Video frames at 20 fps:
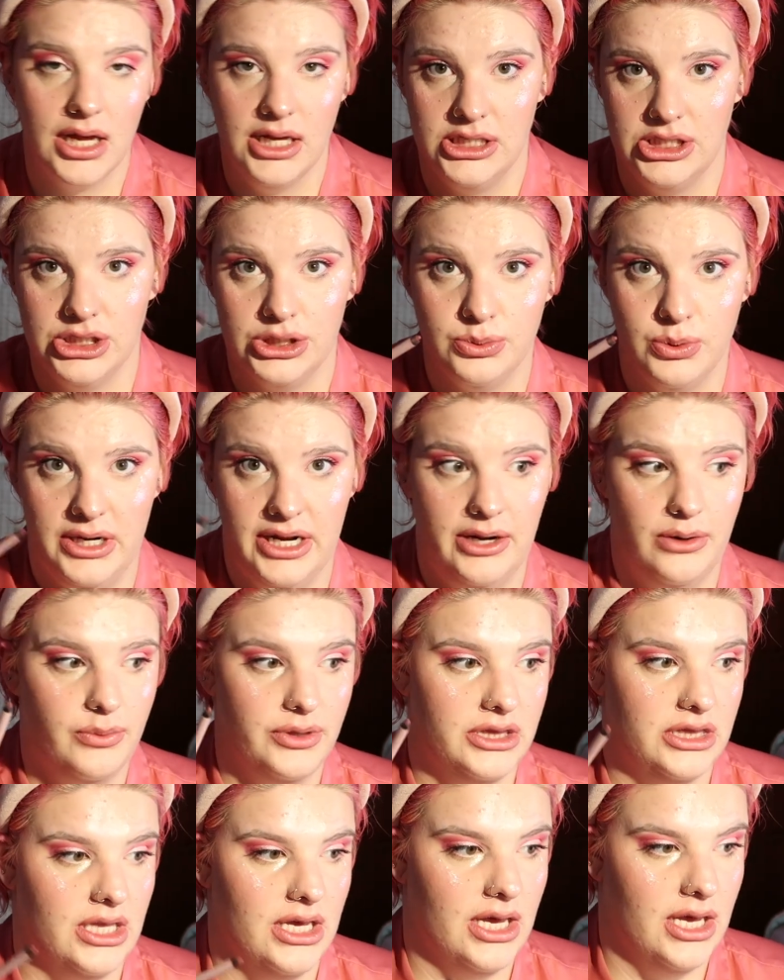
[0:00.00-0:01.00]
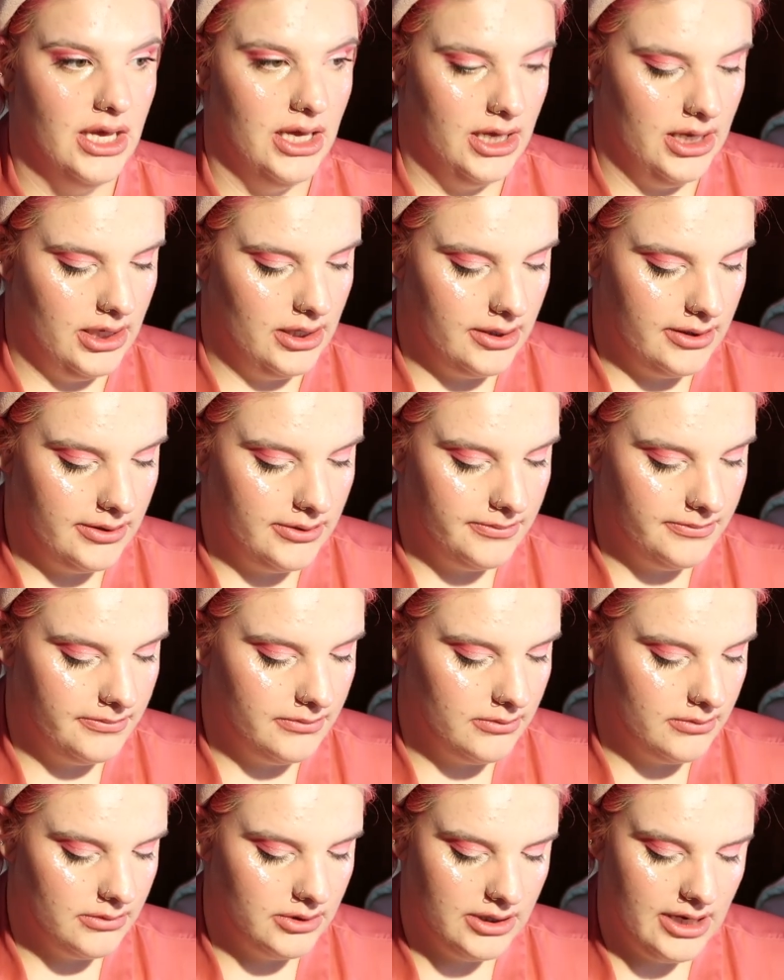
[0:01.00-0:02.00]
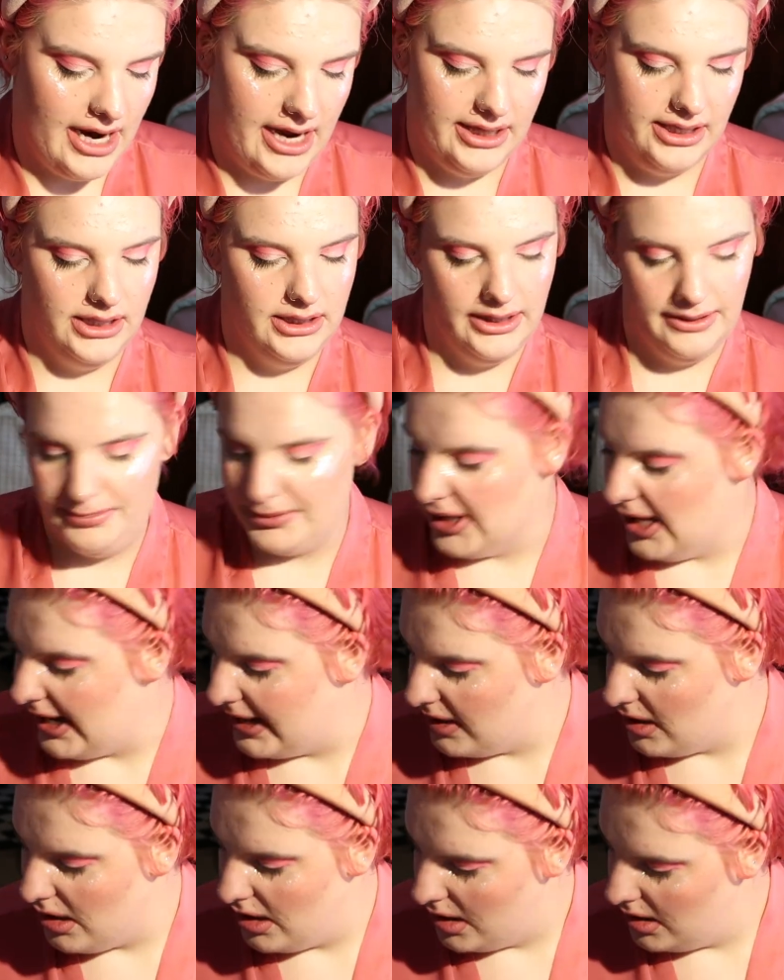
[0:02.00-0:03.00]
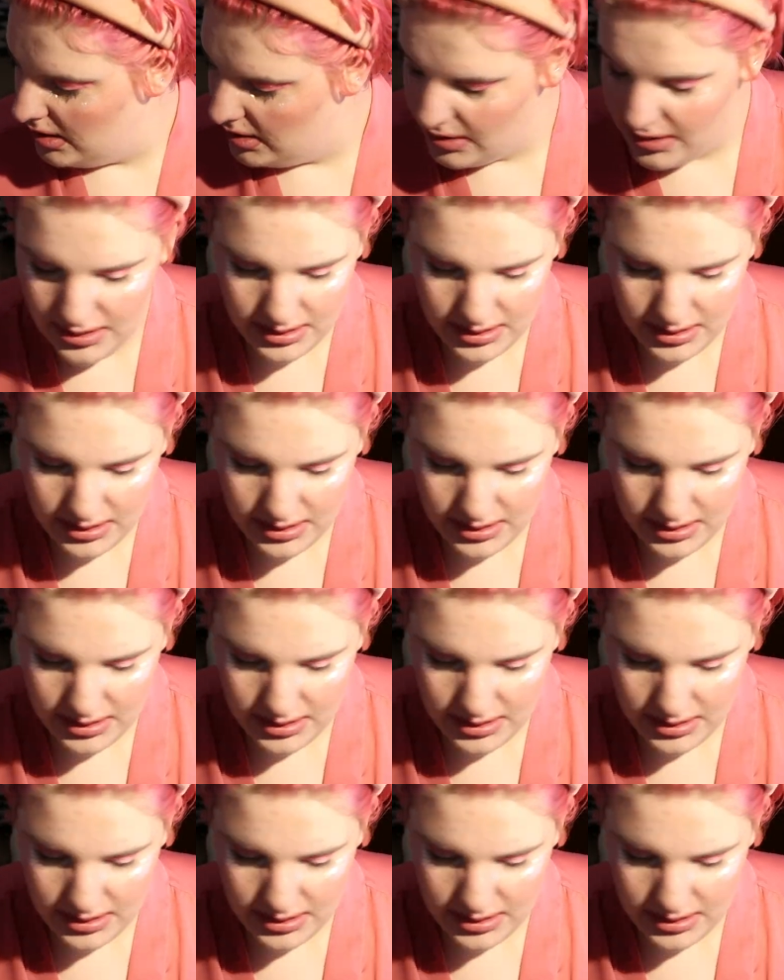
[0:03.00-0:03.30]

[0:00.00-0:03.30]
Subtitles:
I just went in with the Kylie lip liner.